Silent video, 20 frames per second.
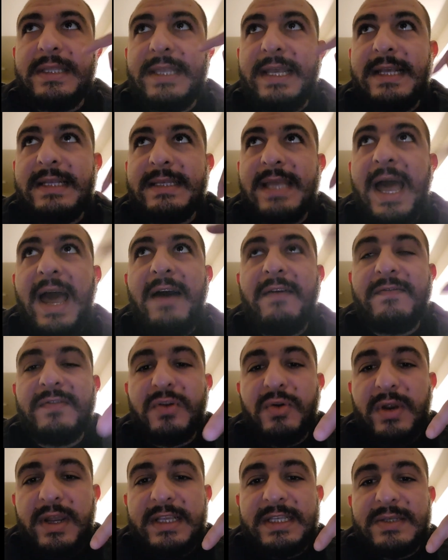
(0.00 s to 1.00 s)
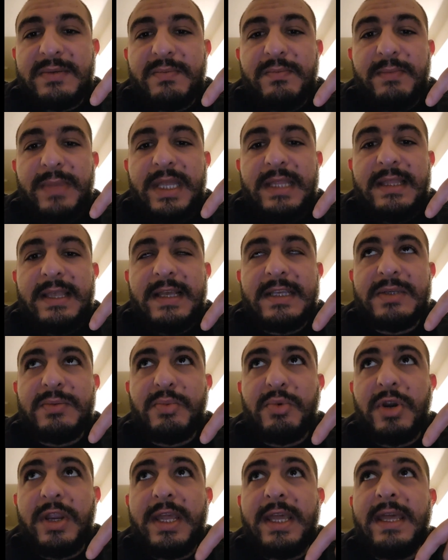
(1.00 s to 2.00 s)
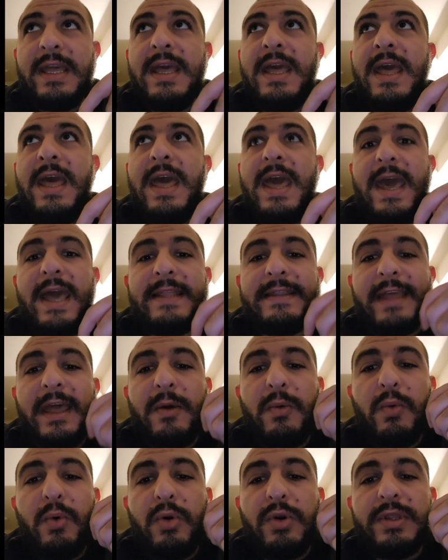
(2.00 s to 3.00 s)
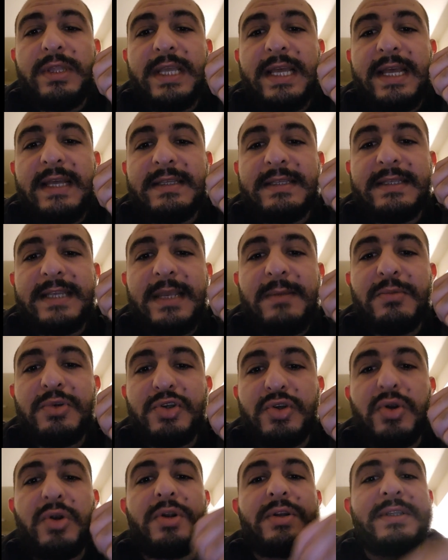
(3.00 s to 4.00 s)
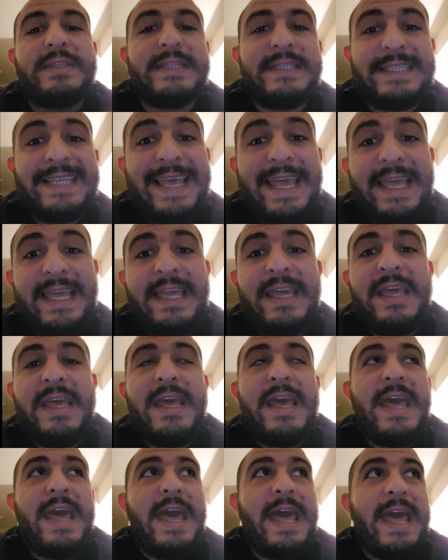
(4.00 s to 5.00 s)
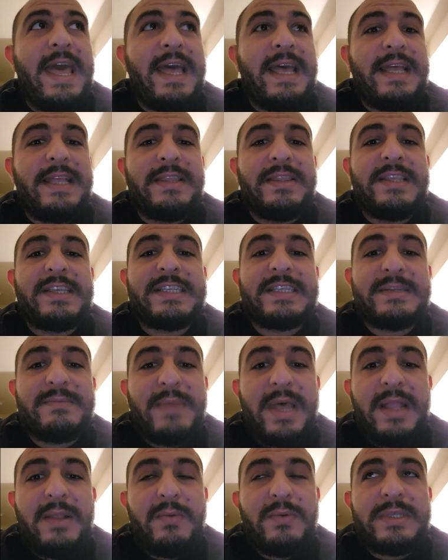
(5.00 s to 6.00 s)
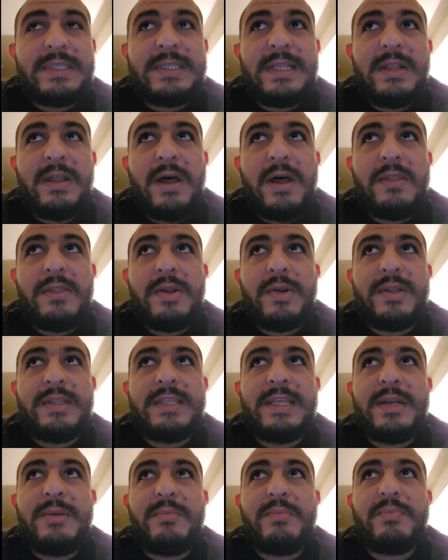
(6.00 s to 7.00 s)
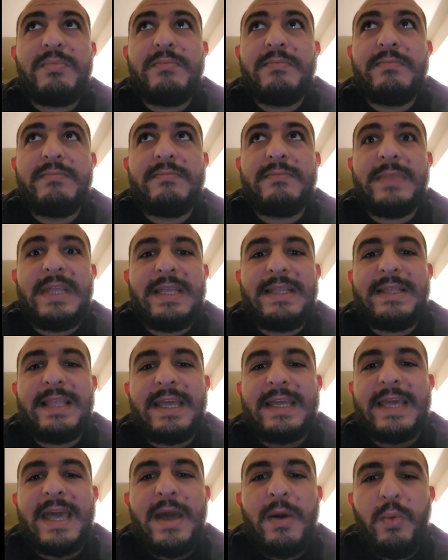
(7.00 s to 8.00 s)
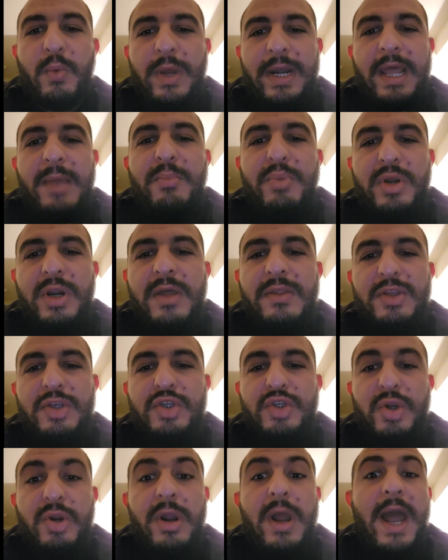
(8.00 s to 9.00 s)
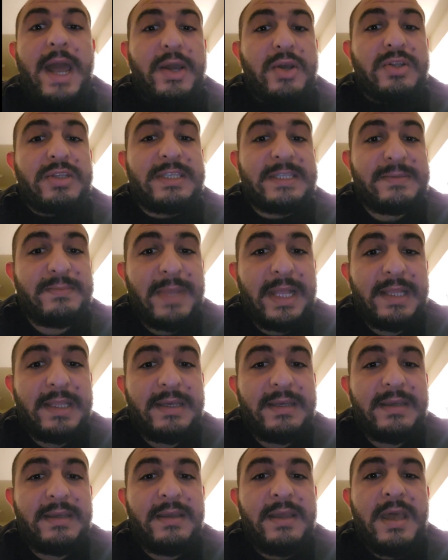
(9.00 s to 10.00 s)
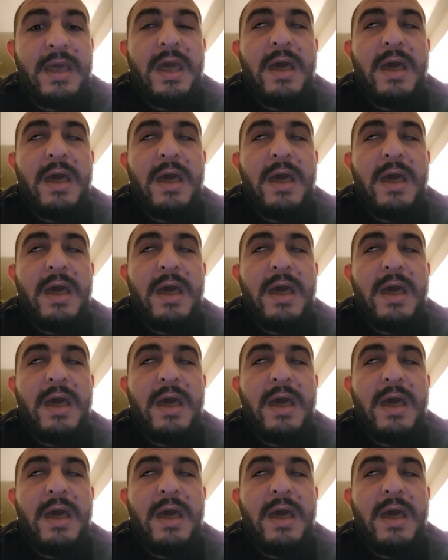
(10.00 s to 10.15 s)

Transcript: of days after I made that spray, and I wore that same shirt today and the smell was still on there. When I put on the shirt, I could smell it,